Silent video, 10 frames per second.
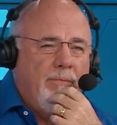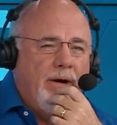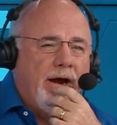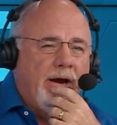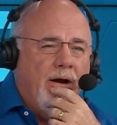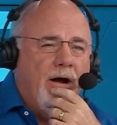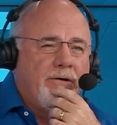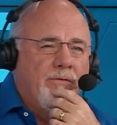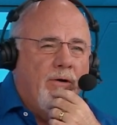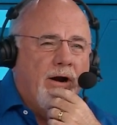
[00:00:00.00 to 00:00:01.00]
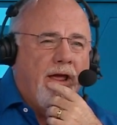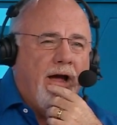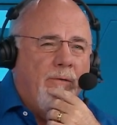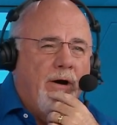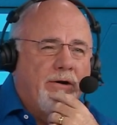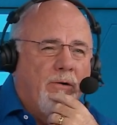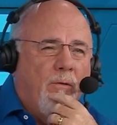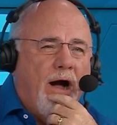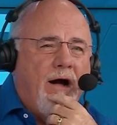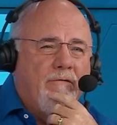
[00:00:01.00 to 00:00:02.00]
back well, in I, aught twenty, I, I went I to
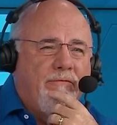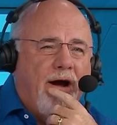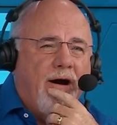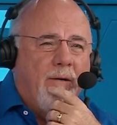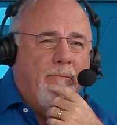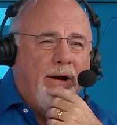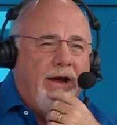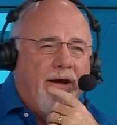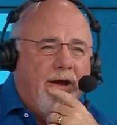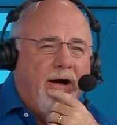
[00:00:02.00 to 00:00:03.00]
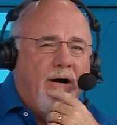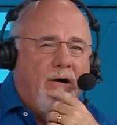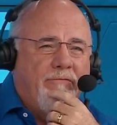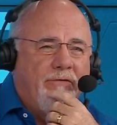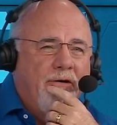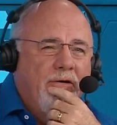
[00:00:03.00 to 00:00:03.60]
Wildfire and paid it off.